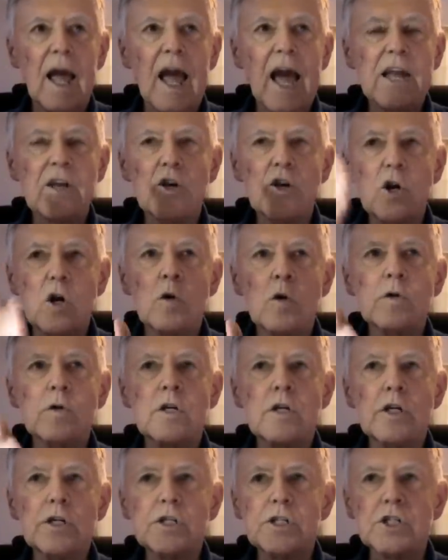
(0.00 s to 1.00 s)
and
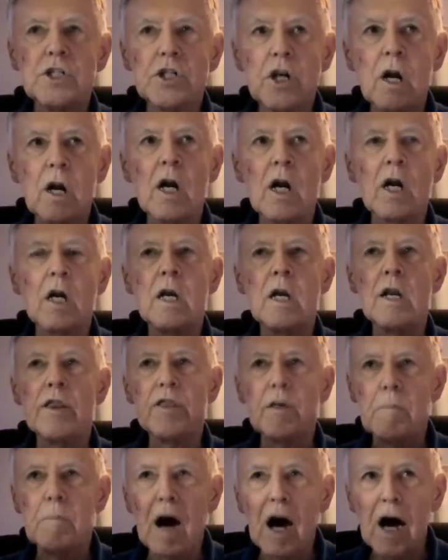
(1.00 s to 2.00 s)
don't
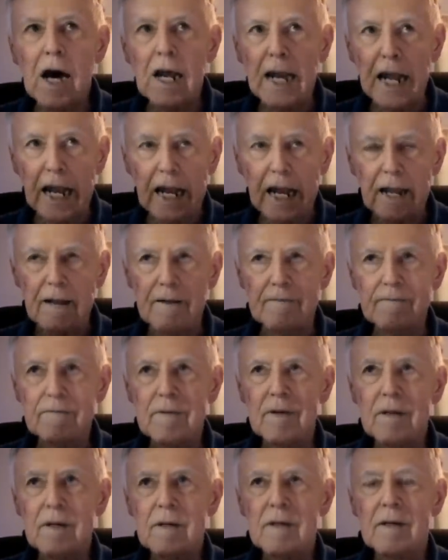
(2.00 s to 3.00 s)
discern the body,
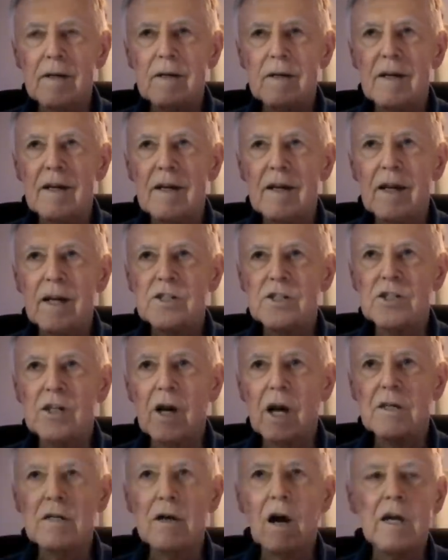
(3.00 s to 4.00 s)

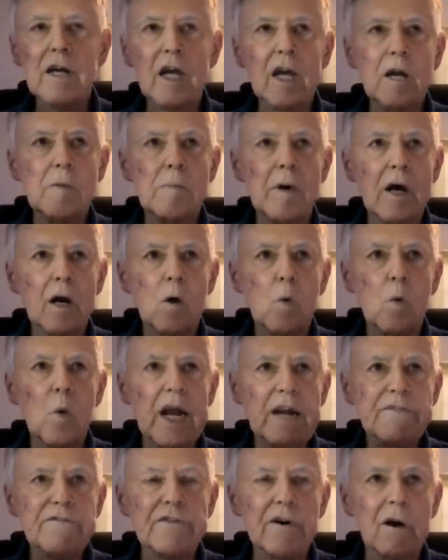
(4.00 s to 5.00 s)
he's not talking
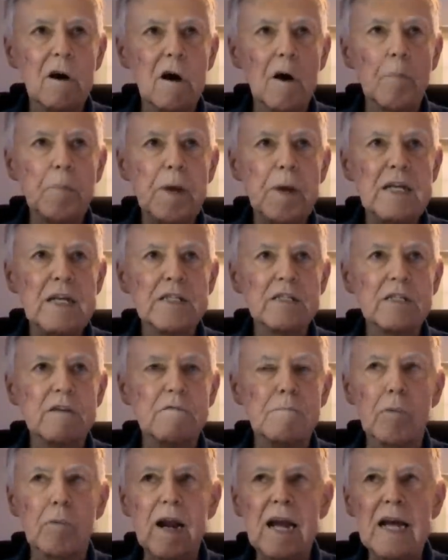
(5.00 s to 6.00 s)
about a wafer or a
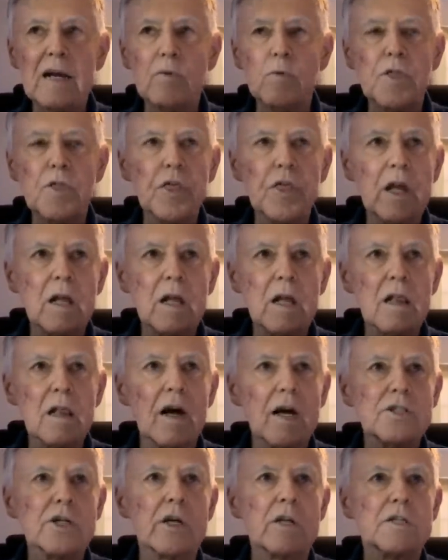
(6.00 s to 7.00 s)
piece of bread with
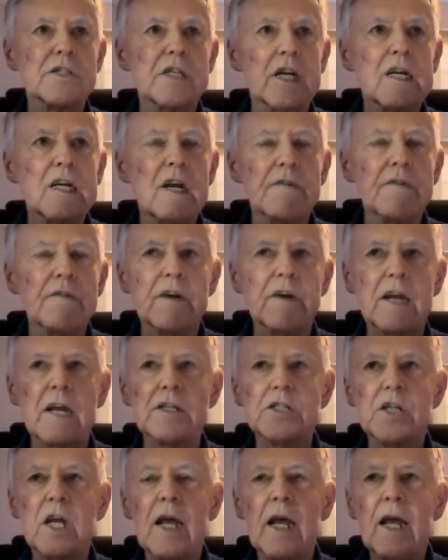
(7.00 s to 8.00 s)
theological
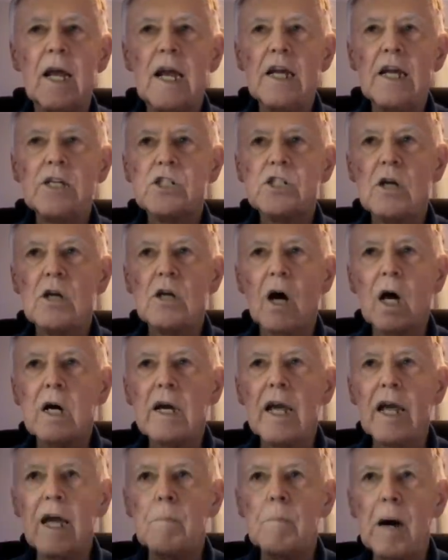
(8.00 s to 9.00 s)
significance. He's
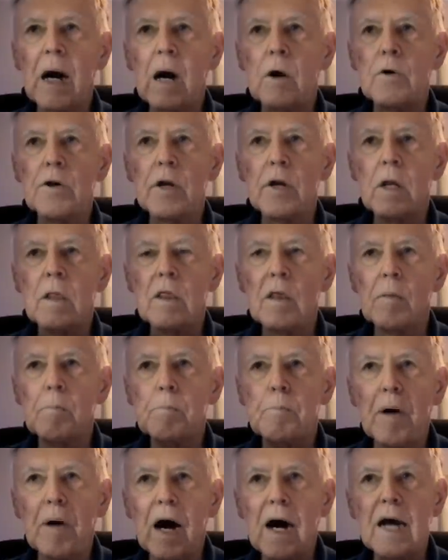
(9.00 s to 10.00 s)
talking about
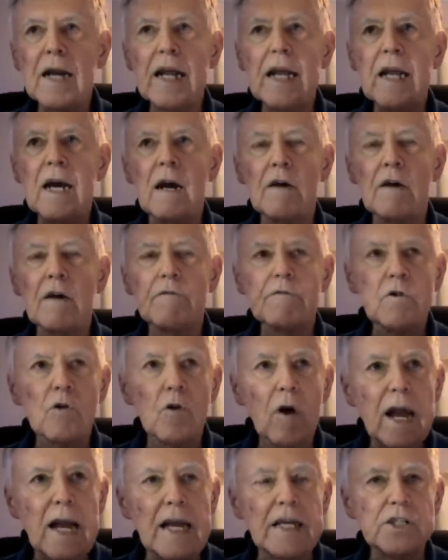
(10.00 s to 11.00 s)
the body
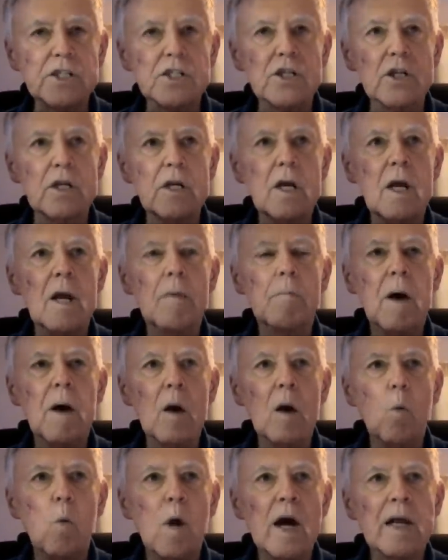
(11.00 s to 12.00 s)
of Christ.
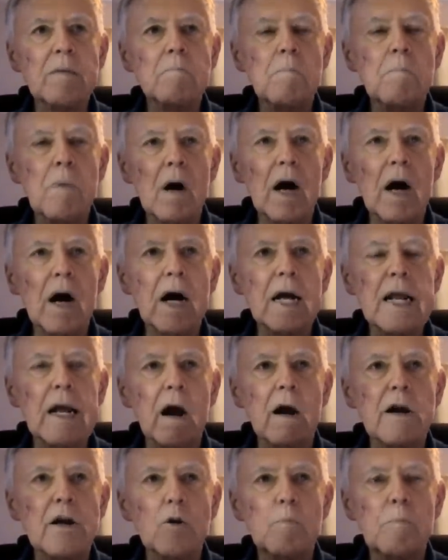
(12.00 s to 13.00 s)
By one
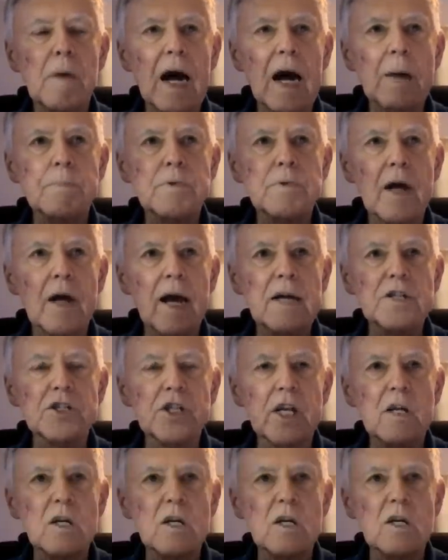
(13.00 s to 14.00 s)
body are you
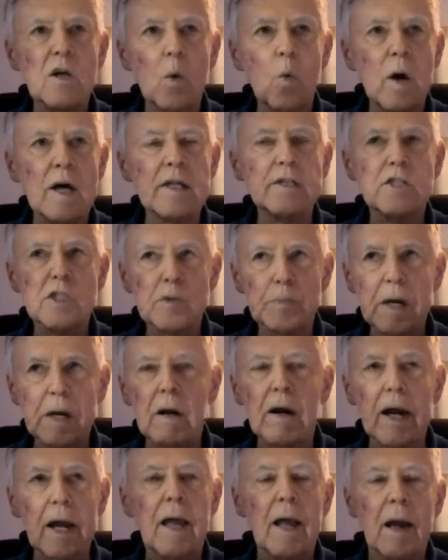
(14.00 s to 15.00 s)
baptized into one
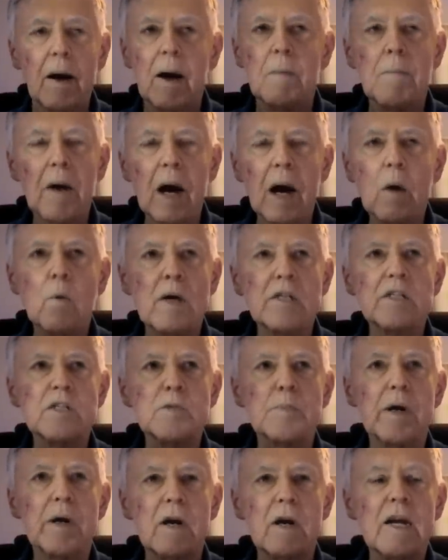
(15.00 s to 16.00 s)
spirit, uh,
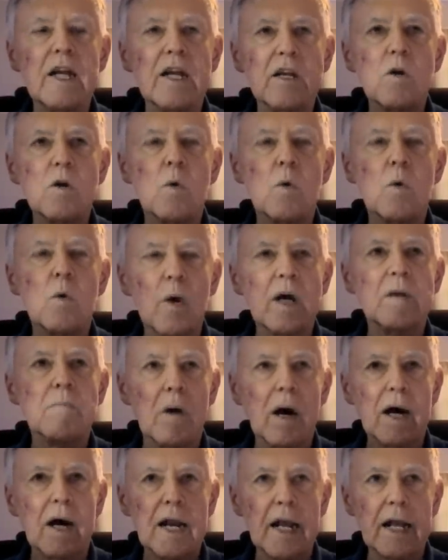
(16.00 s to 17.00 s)
by one spirit into
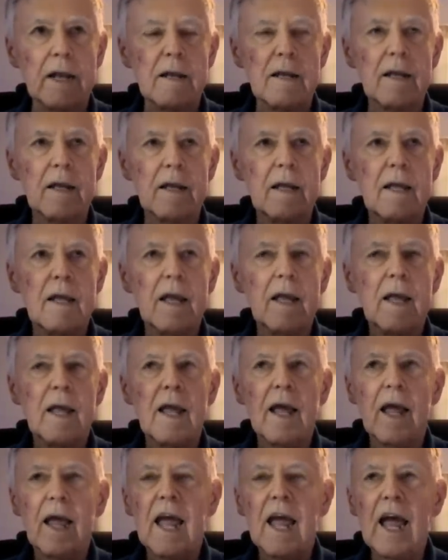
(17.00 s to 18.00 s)
one body.
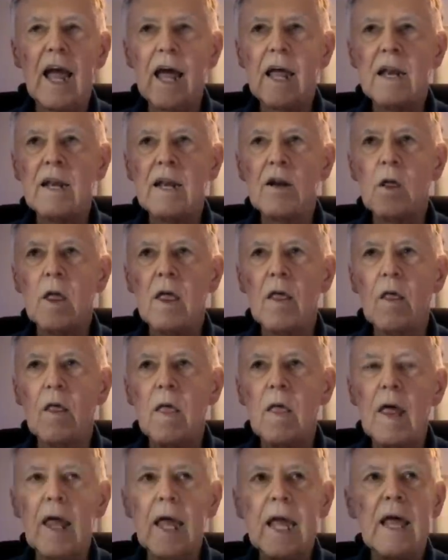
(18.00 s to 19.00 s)
And
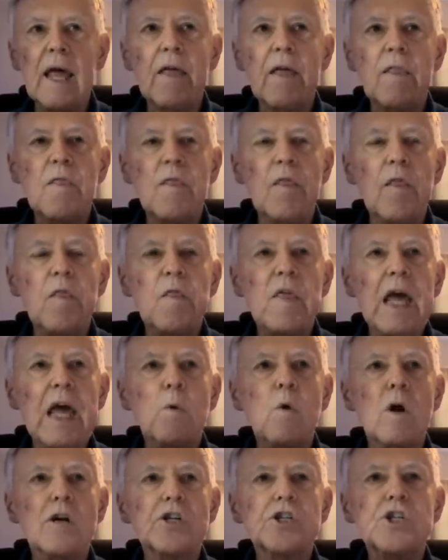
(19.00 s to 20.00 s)

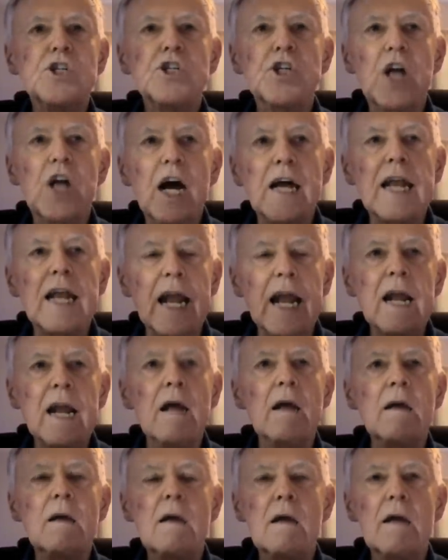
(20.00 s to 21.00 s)
they were
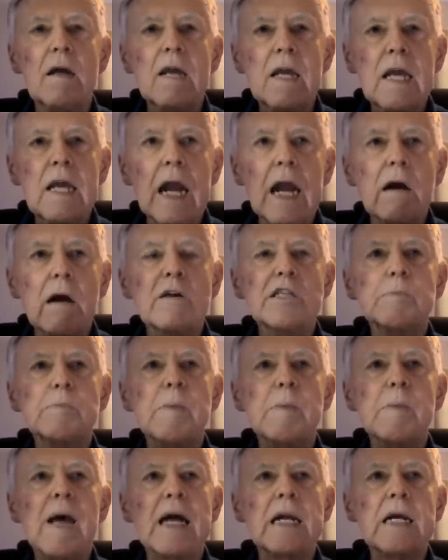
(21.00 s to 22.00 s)
shunning
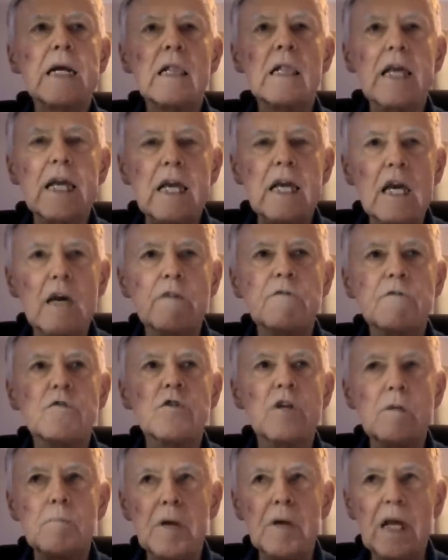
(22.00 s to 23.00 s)
charismatically
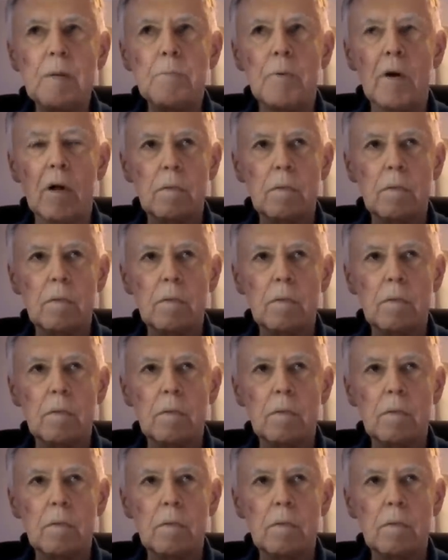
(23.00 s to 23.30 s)
gifted